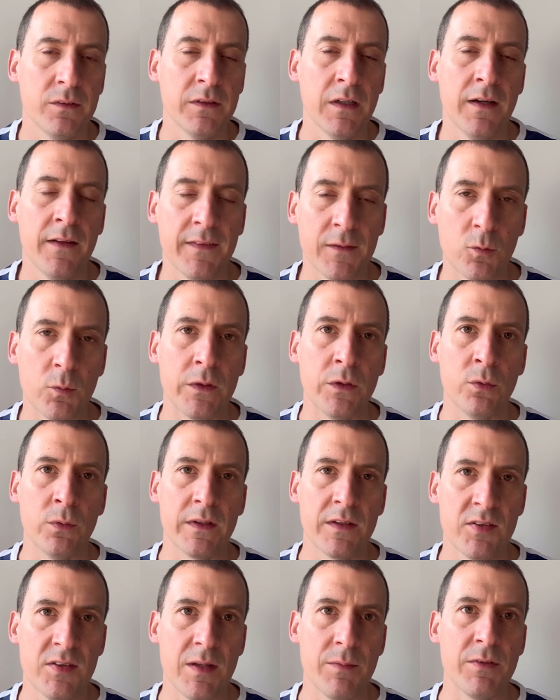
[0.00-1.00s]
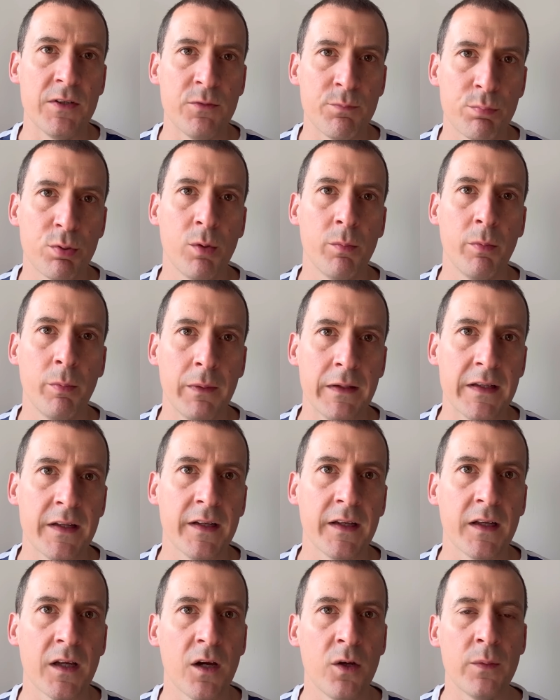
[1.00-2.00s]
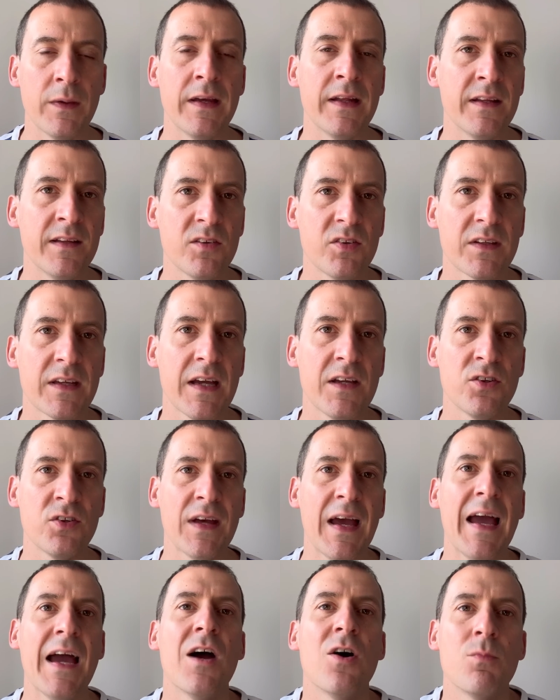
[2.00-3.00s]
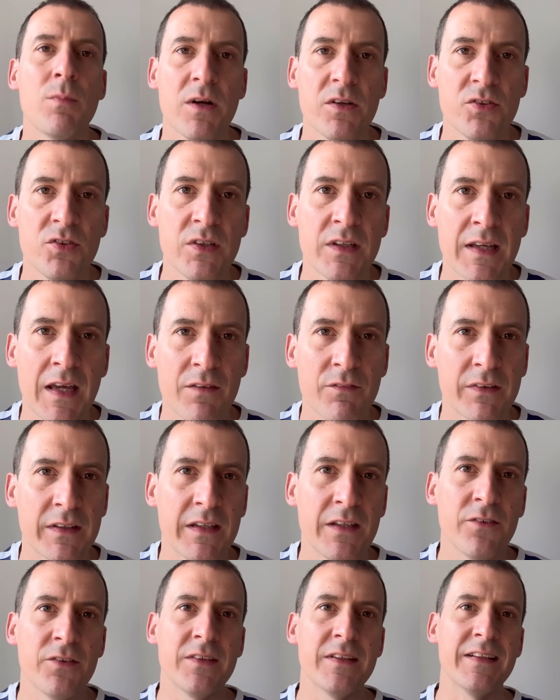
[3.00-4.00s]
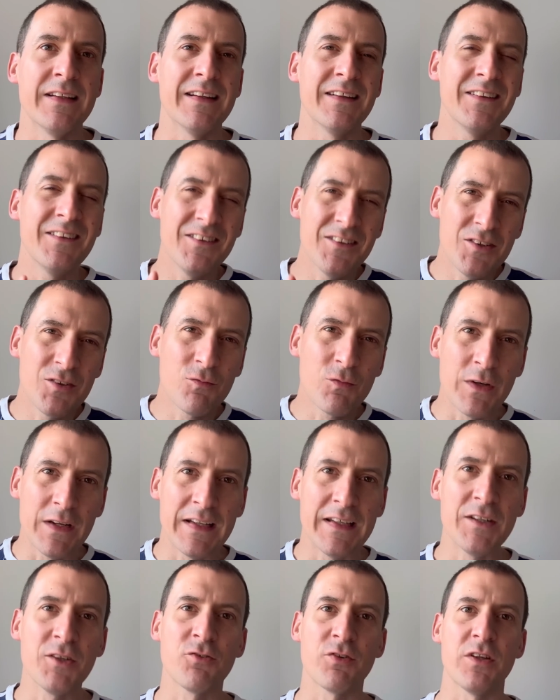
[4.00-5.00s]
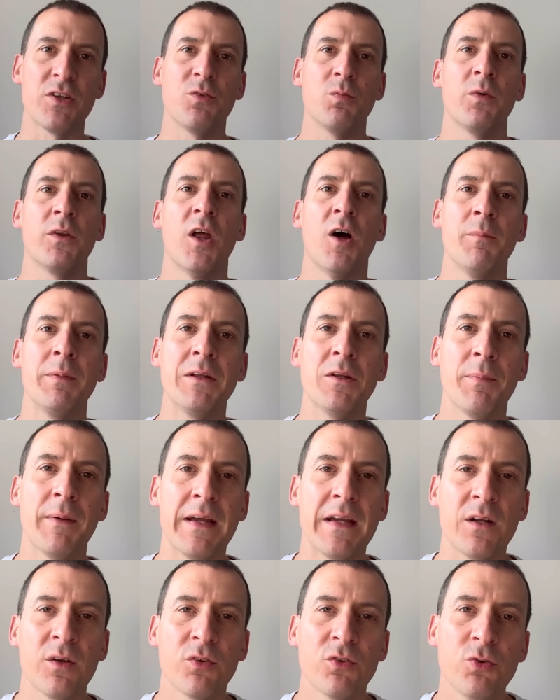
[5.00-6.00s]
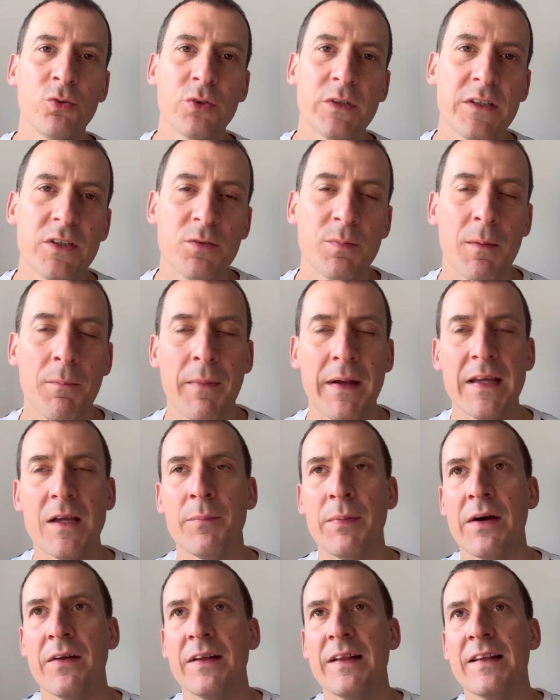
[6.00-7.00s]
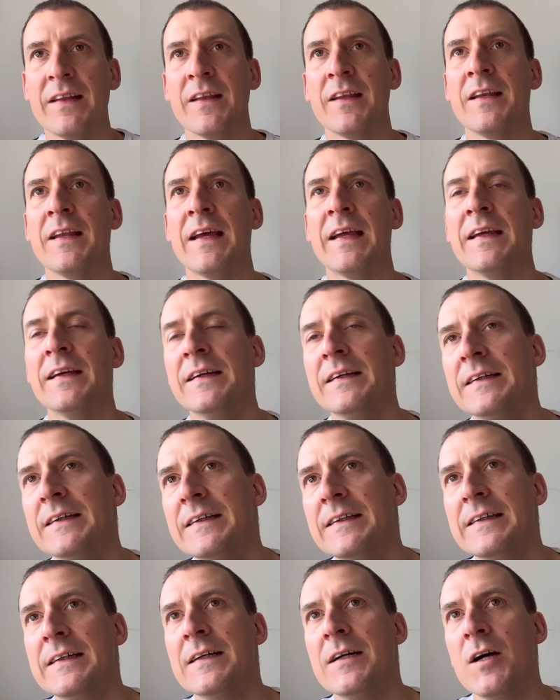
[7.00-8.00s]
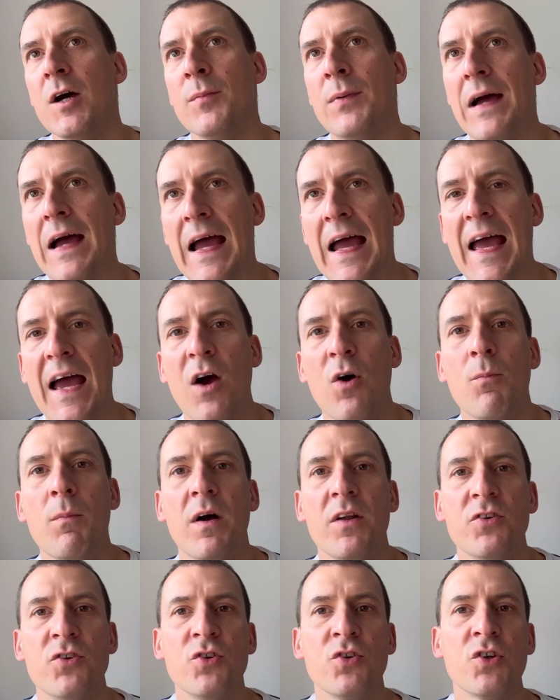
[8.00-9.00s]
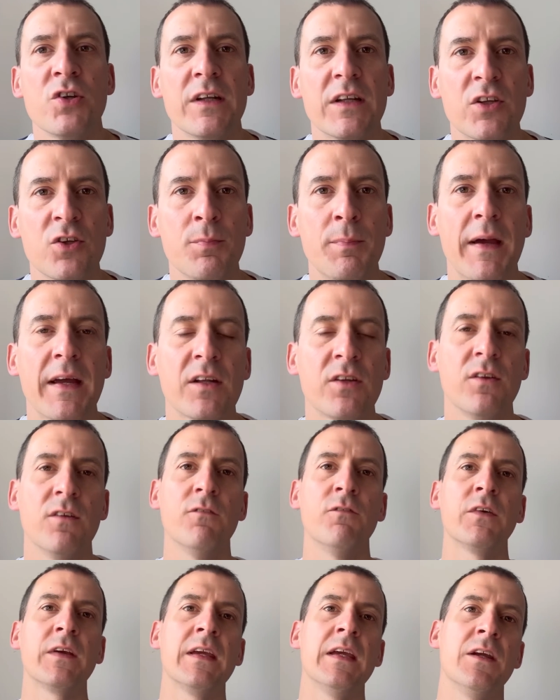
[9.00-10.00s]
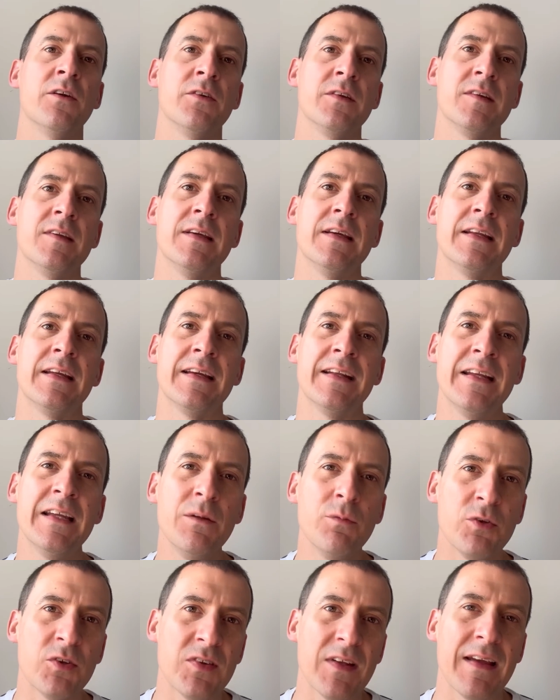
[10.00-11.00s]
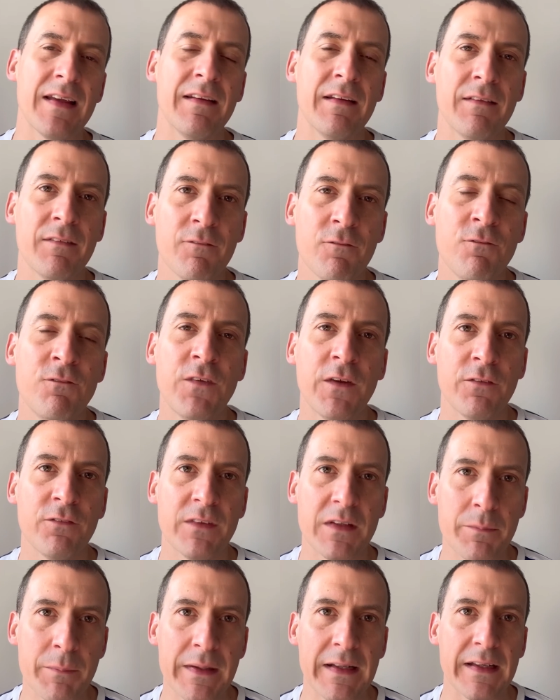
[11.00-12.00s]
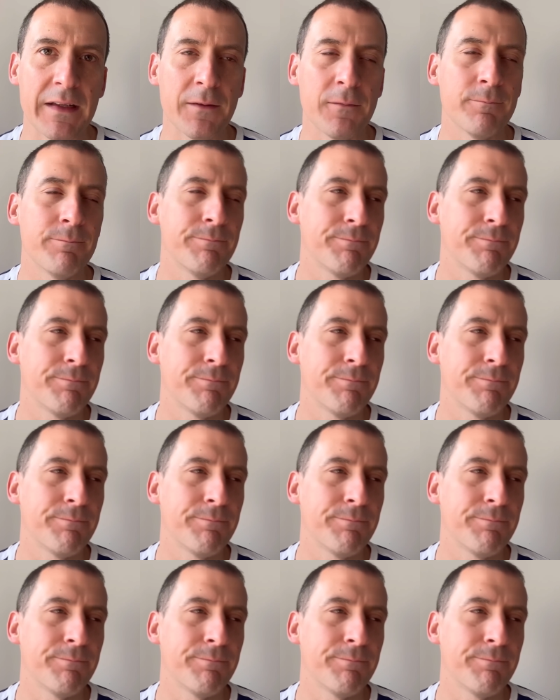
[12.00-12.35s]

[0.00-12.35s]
I think we all accept he's probably going to go. And it's a case of how much do you get for Kieran Tierney. Now, this is a really interesting one that I've been debating. I was talking to my mate about it the other day about how much you can expect for Kieran Tierney. And he was saying 50 million.